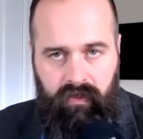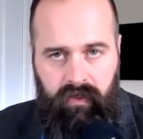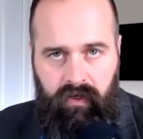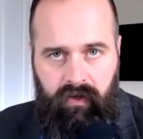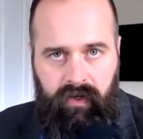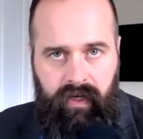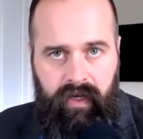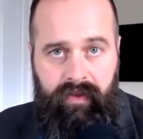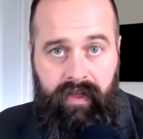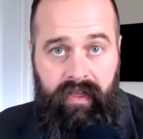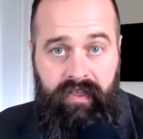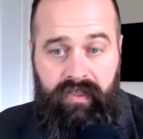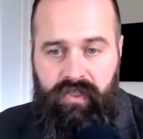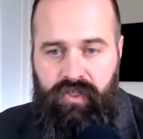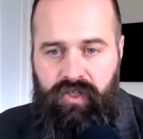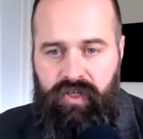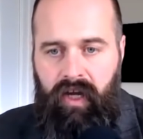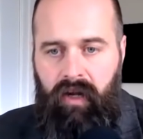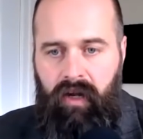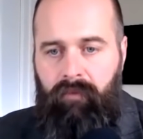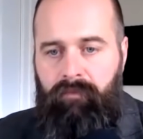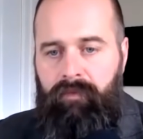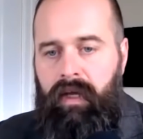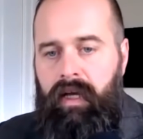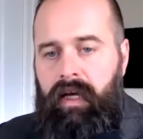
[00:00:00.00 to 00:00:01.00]
Okay, that's his
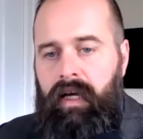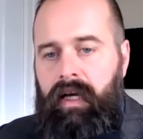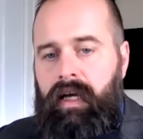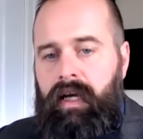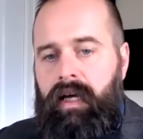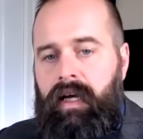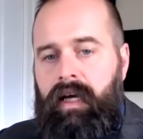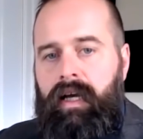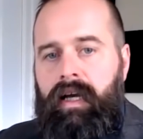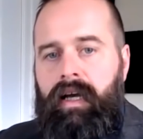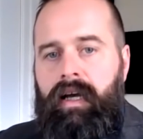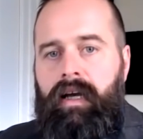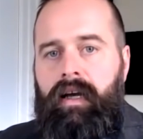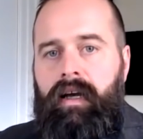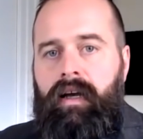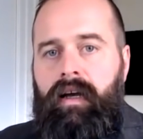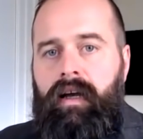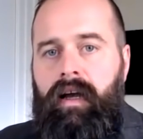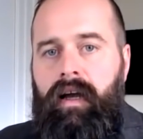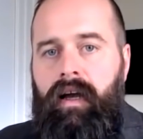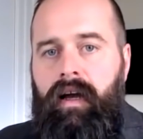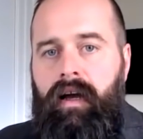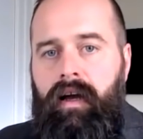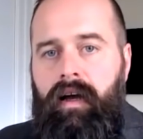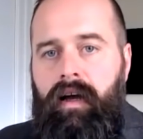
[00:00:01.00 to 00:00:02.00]
channel.
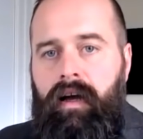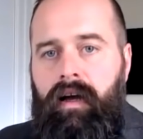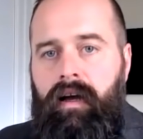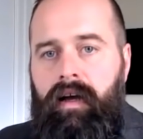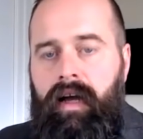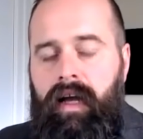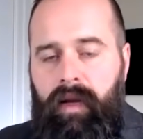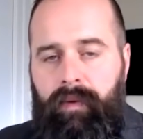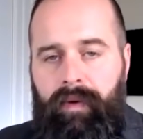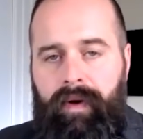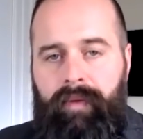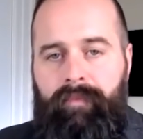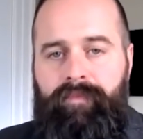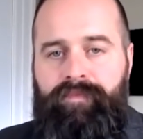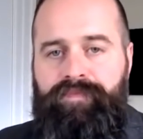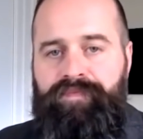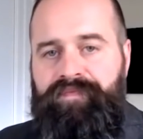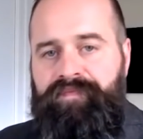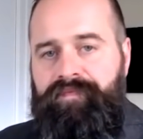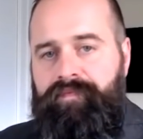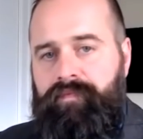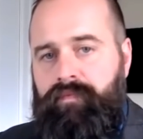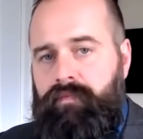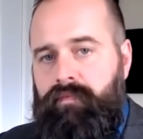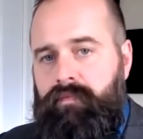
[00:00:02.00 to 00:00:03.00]
Anyway,
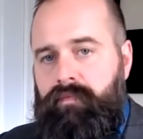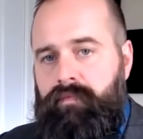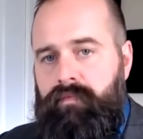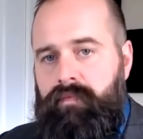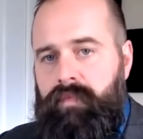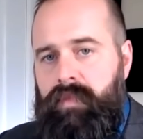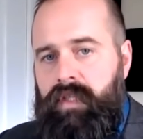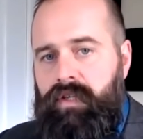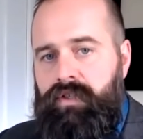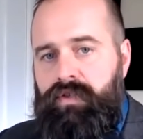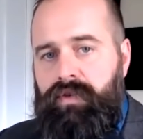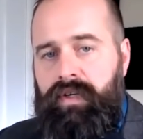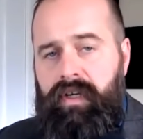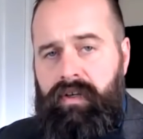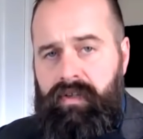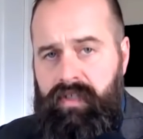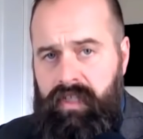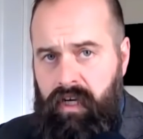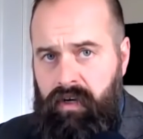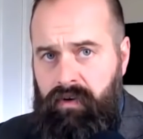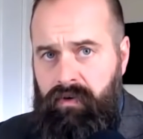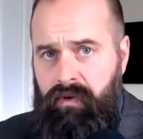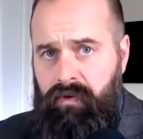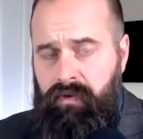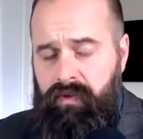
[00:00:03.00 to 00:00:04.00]
so here's
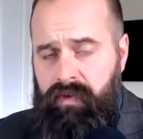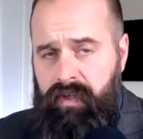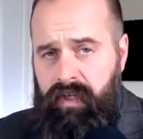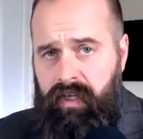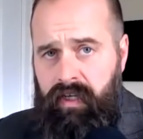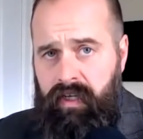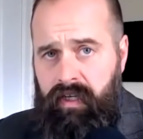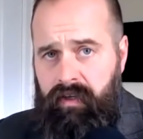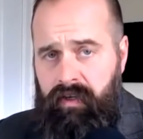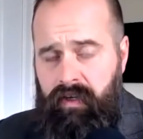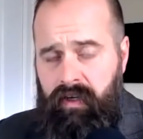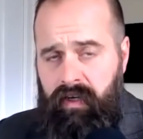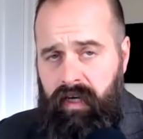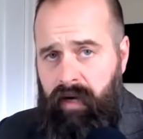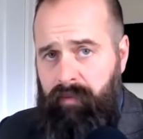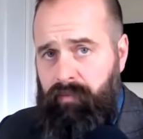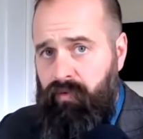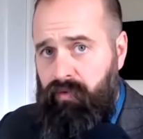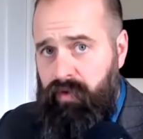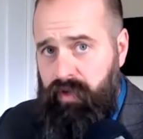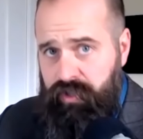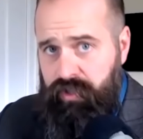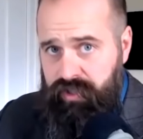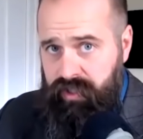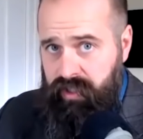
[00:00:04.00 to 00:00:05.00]
how the
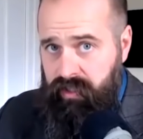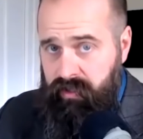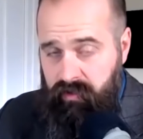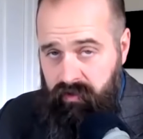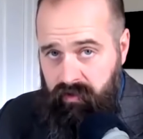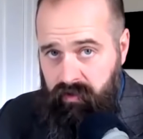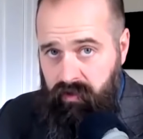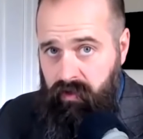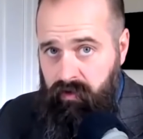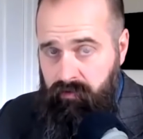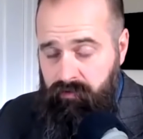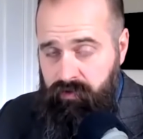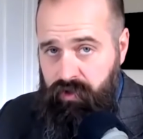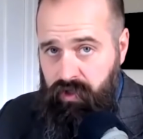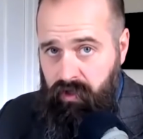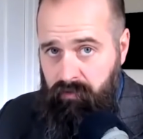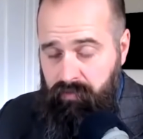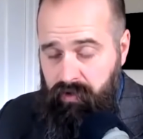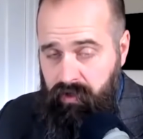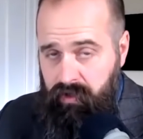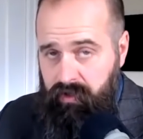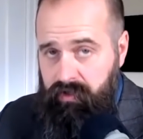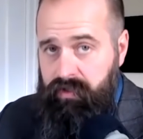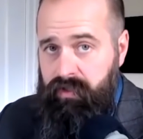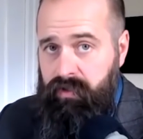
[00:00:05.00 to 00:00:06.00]
apparition of John
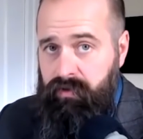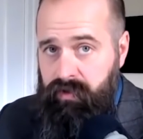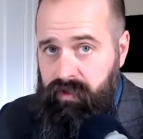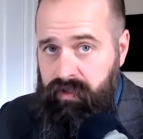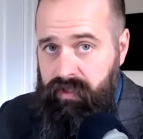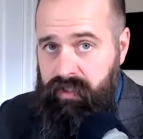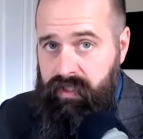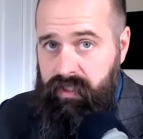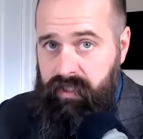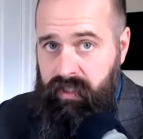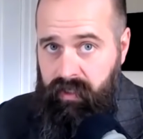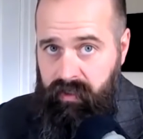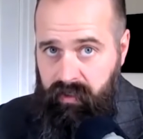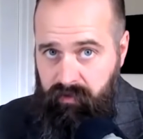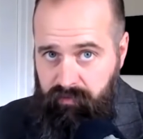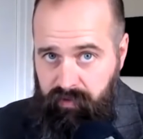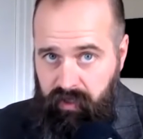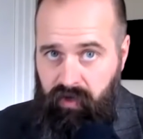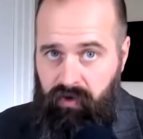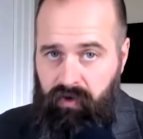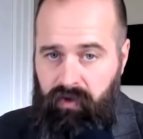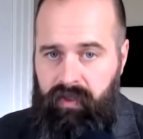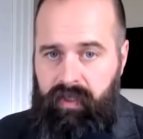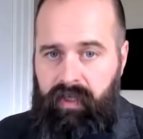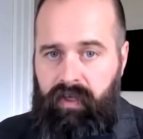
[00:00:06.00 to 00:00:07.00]
Paul II to this nun
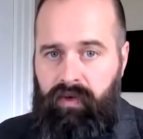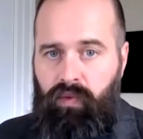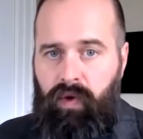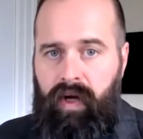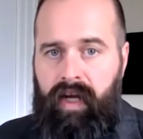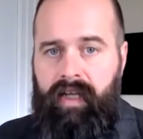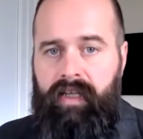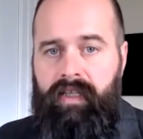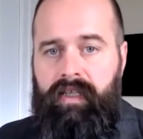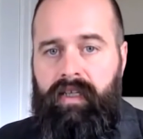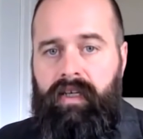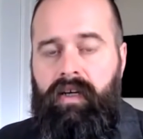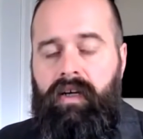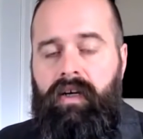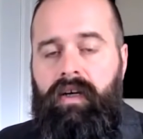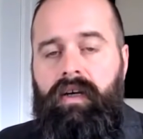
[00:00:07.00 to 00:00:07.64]
apparently went.